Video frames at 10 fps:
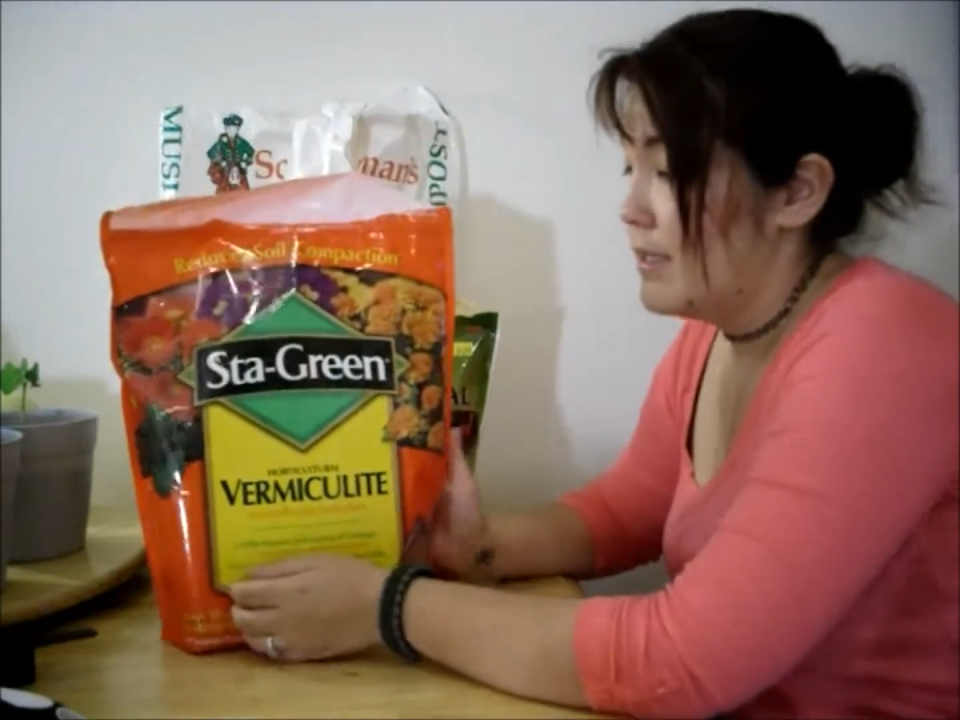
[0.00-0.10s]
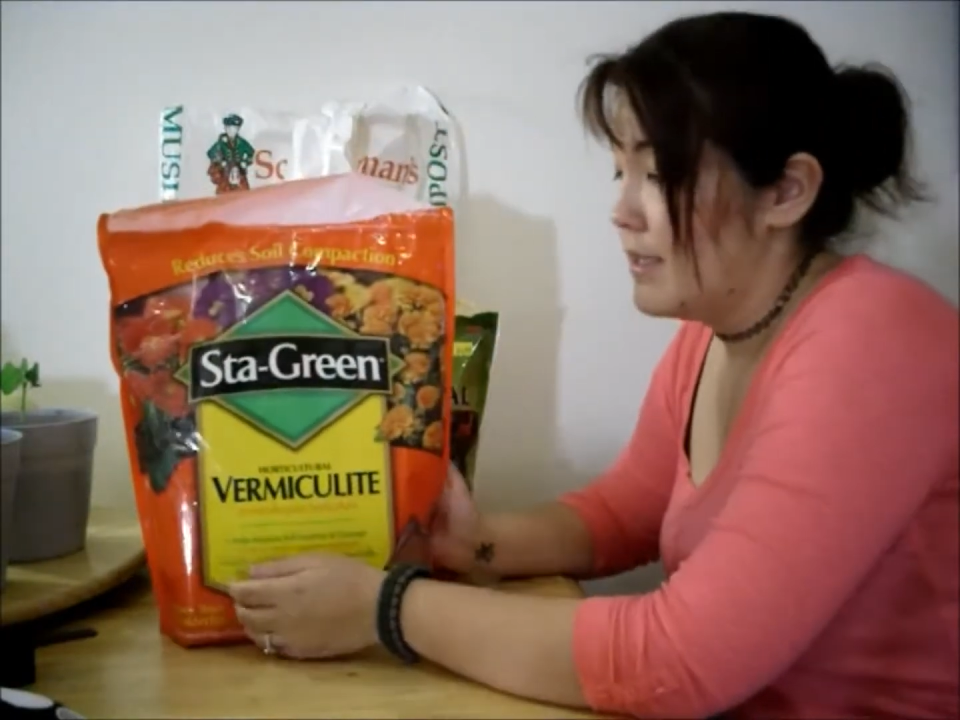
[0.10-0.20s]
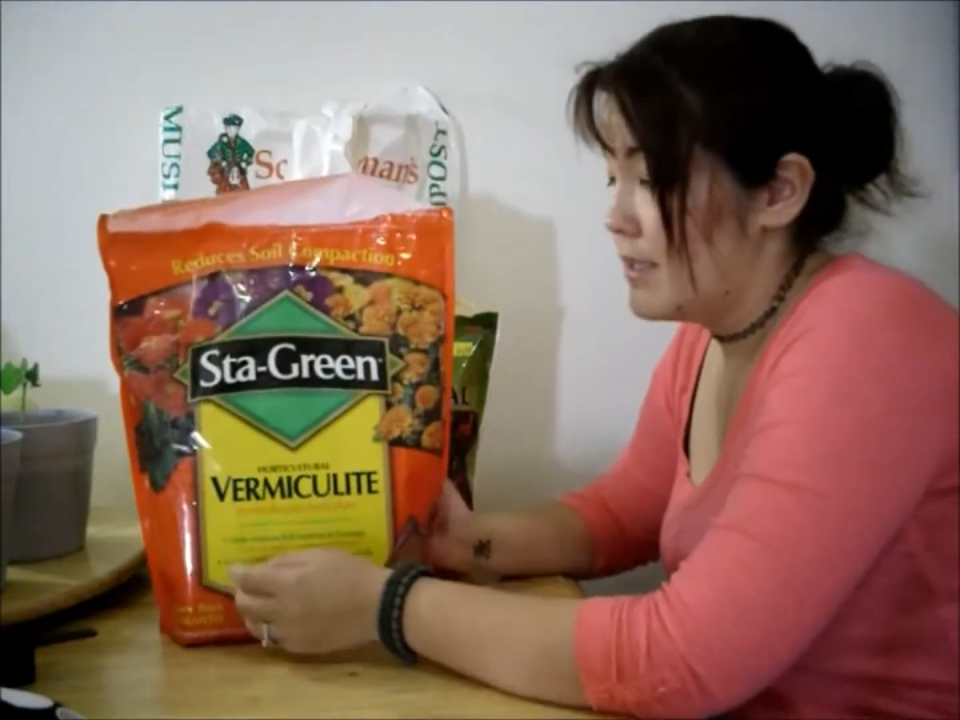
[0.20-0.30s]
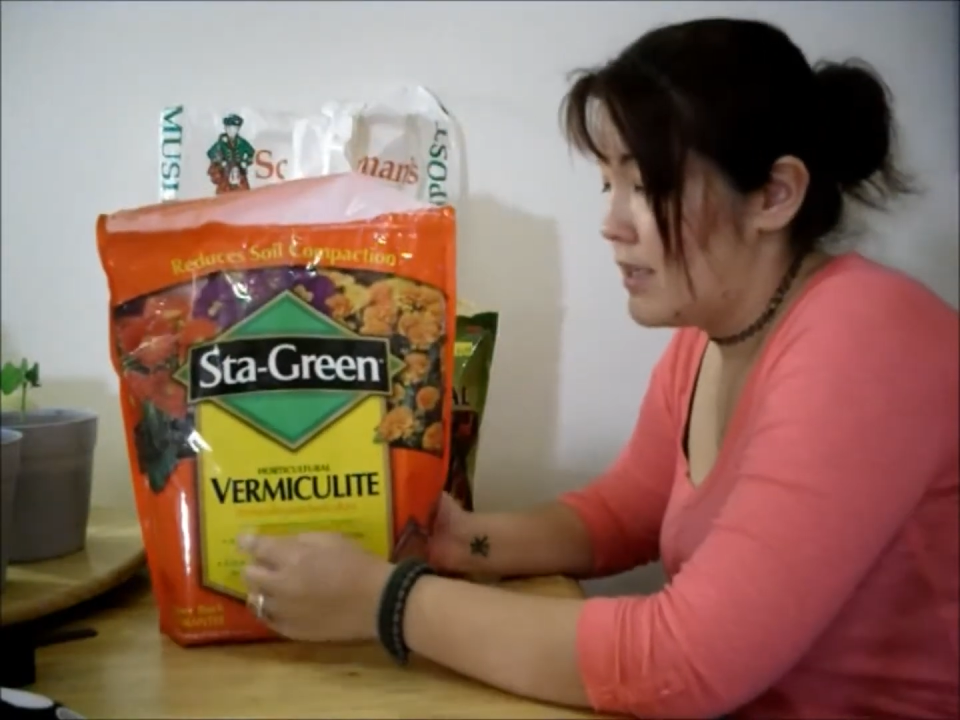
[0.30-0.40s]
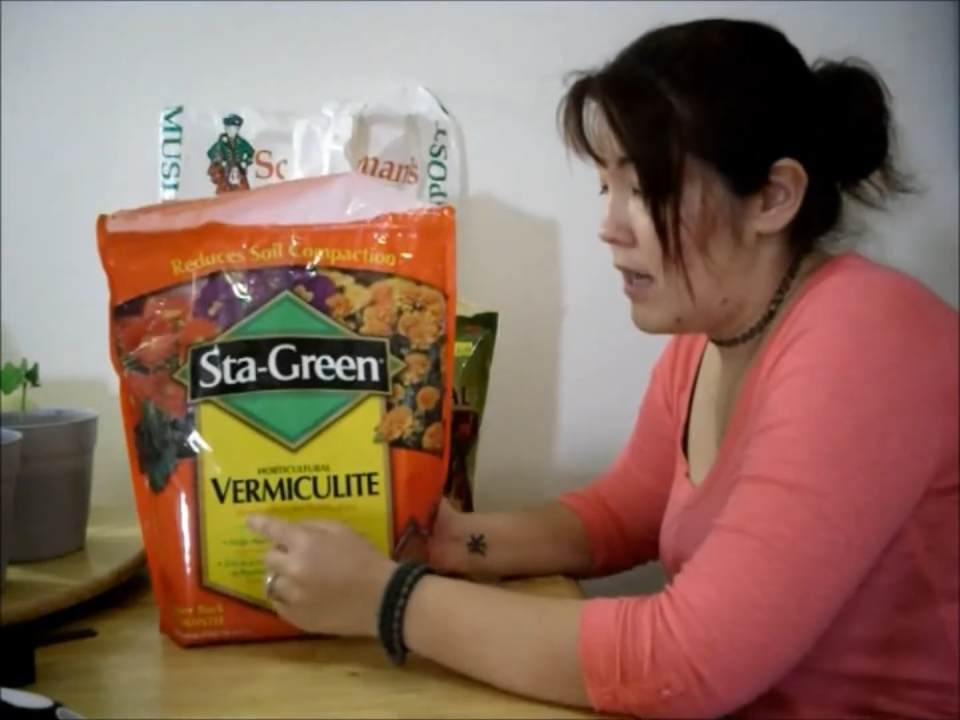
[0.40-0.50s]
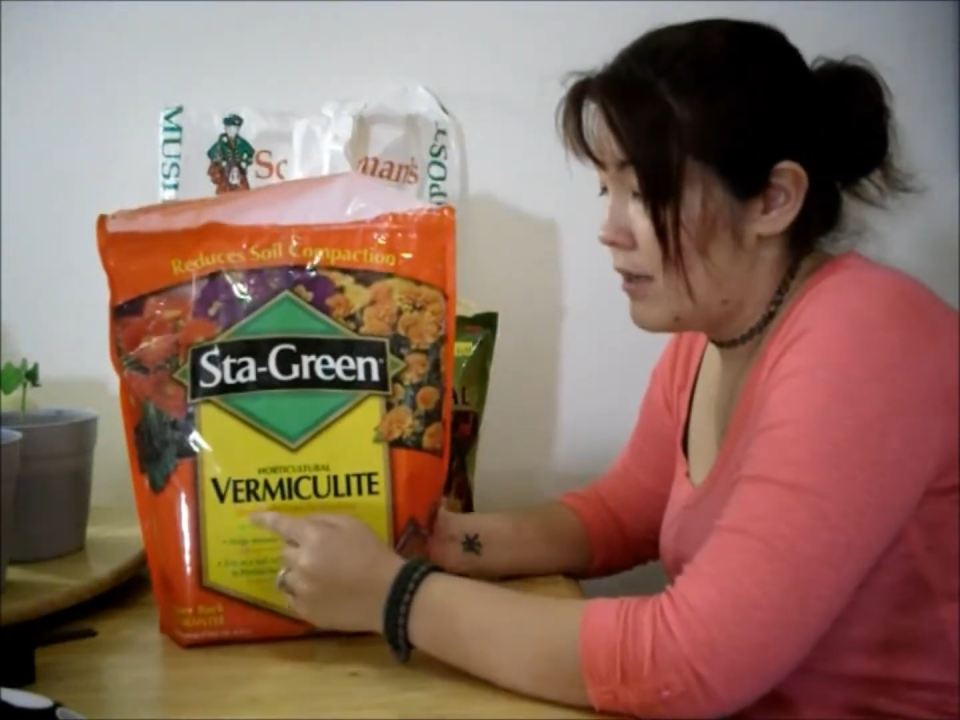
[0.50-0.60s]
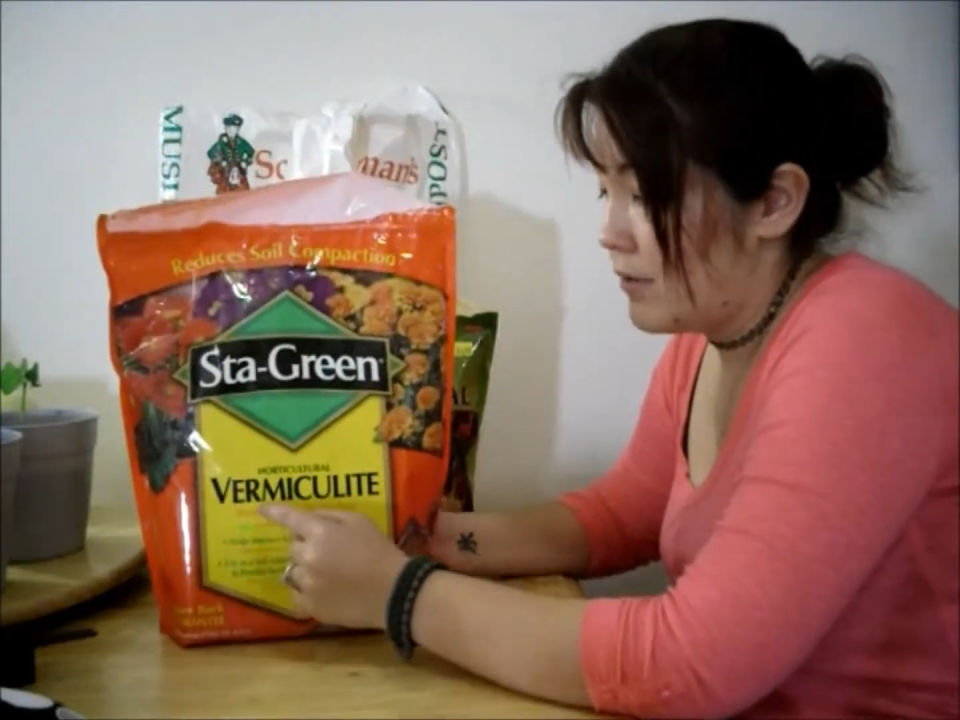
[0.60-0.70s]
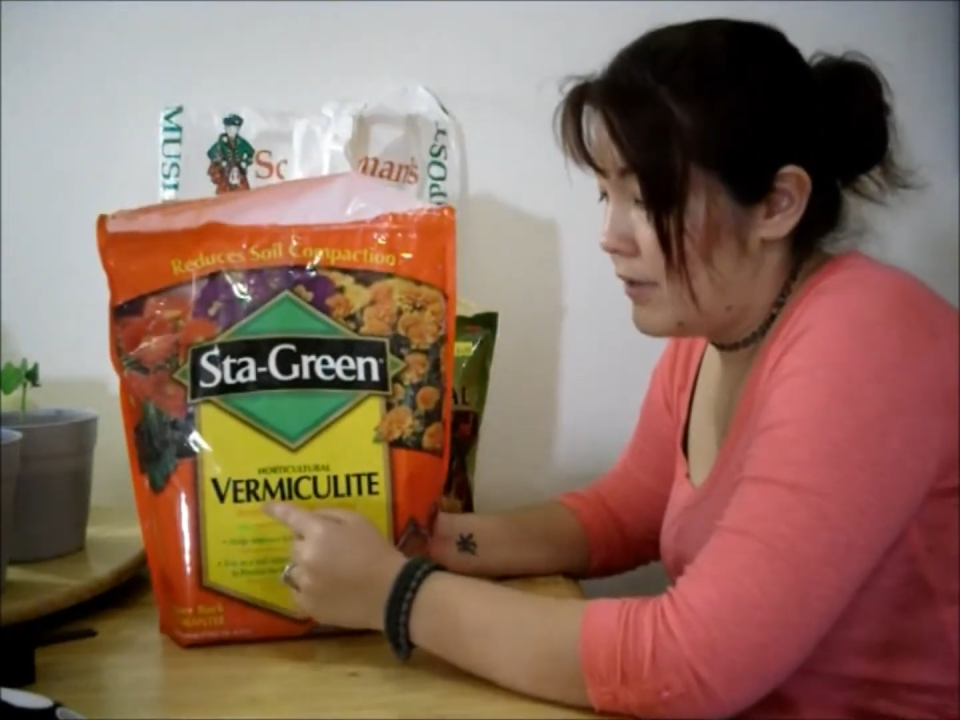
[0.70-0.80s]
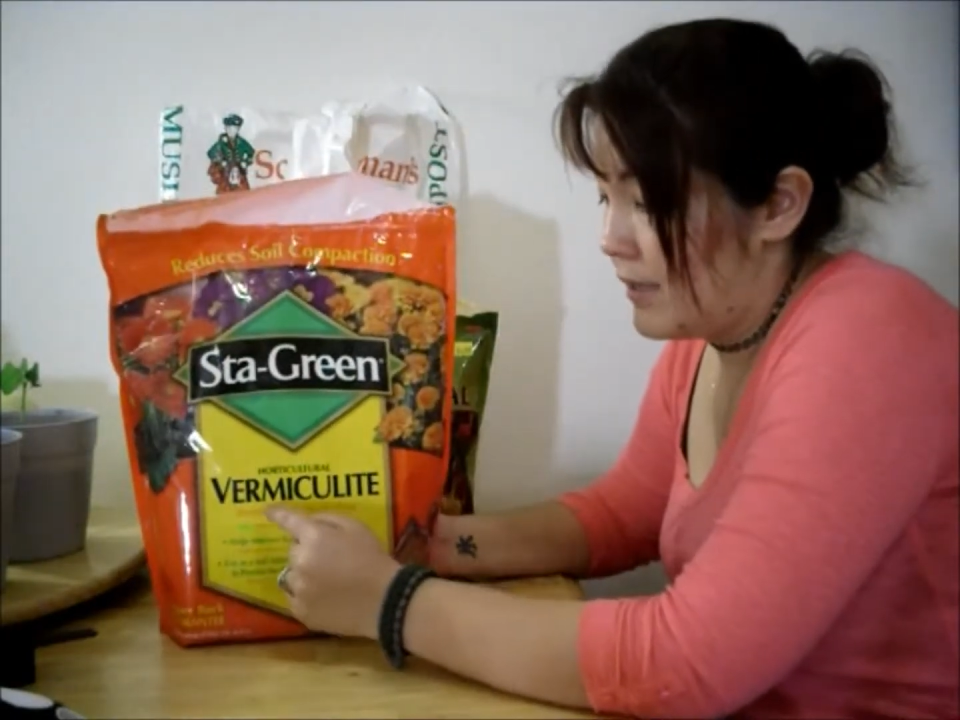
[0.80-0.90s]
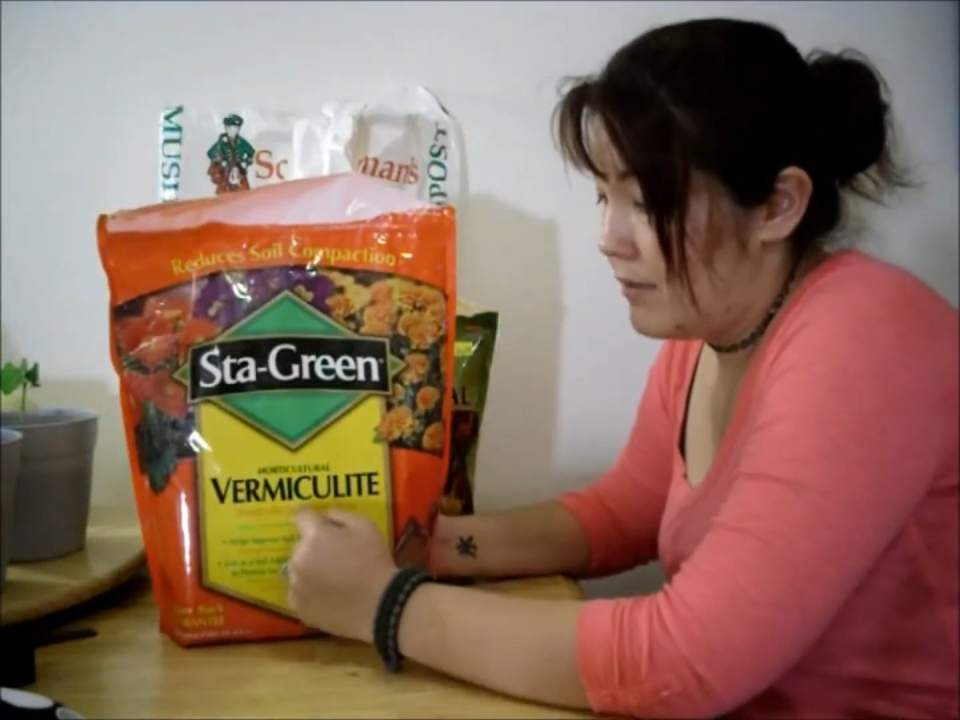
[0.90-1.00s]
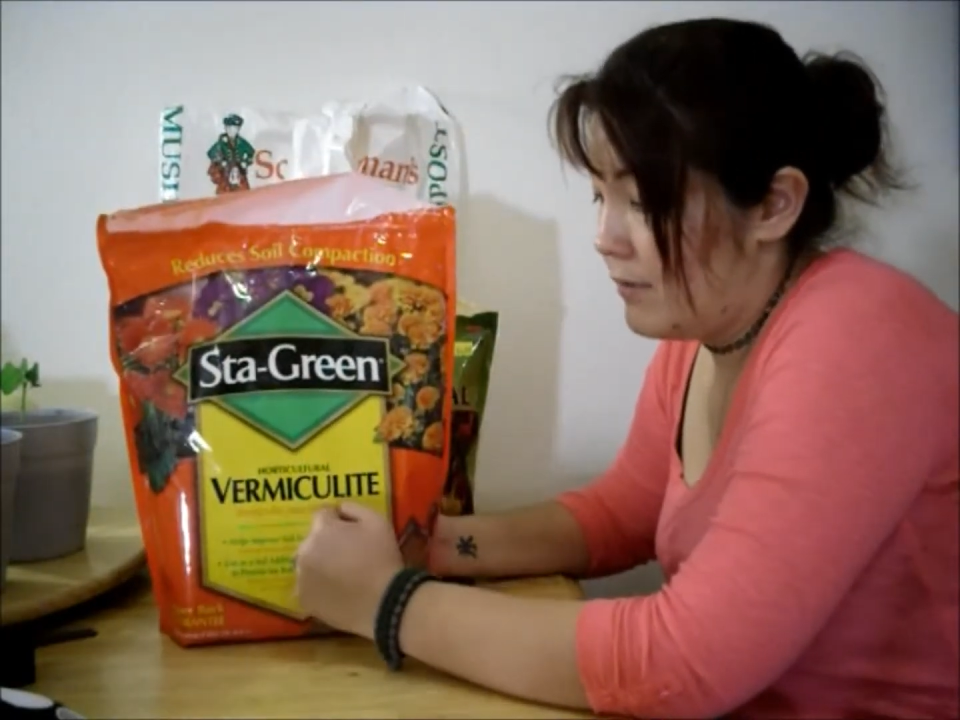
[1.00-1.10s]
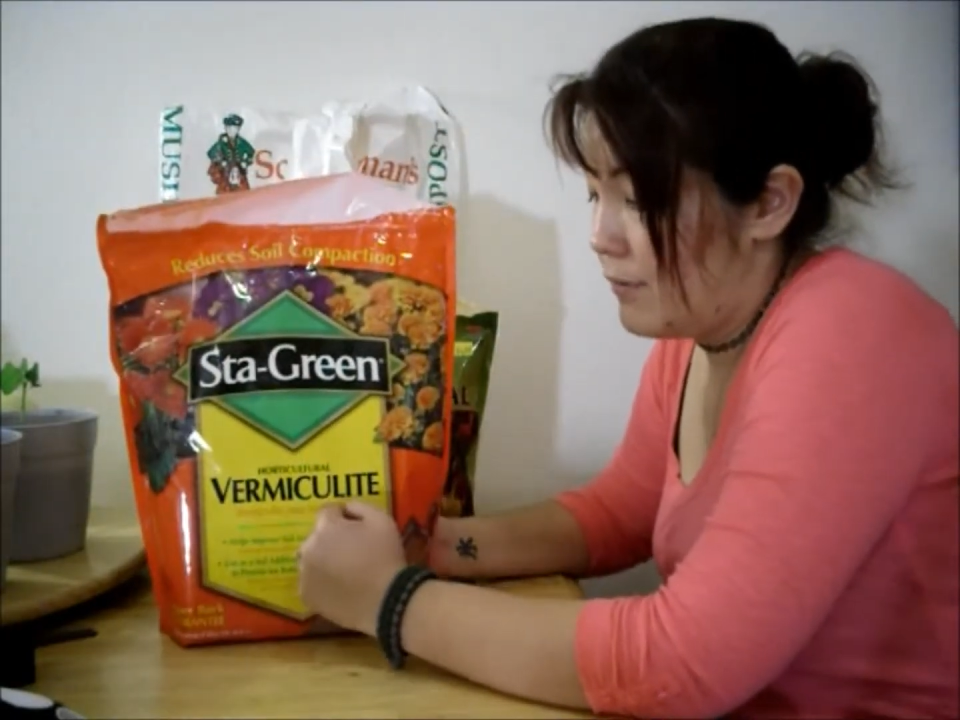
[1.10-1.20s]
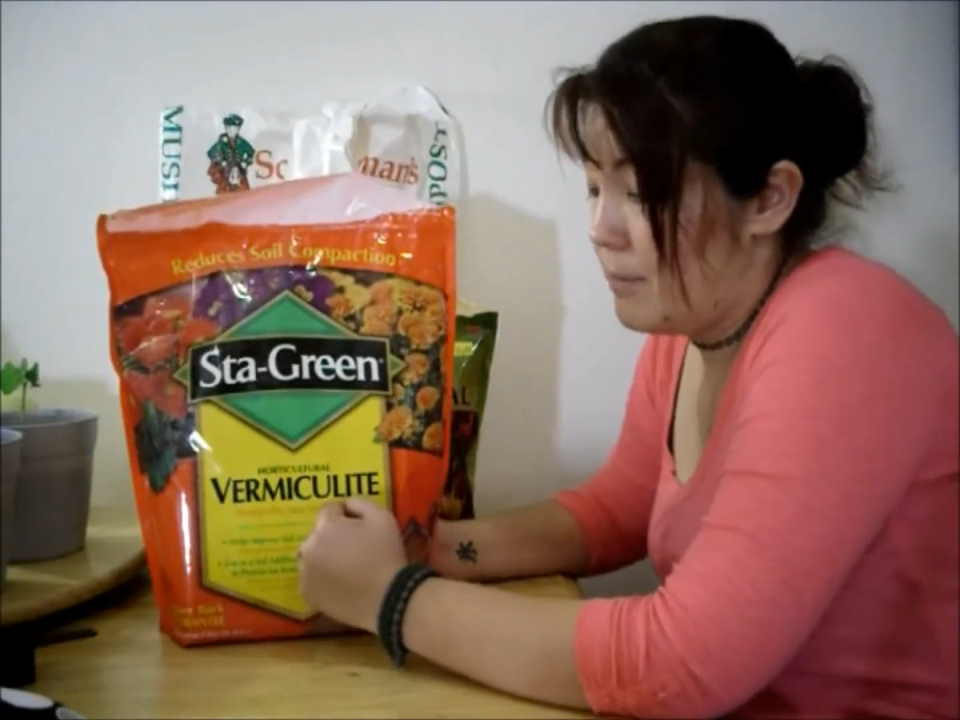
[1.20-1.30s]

the Star Green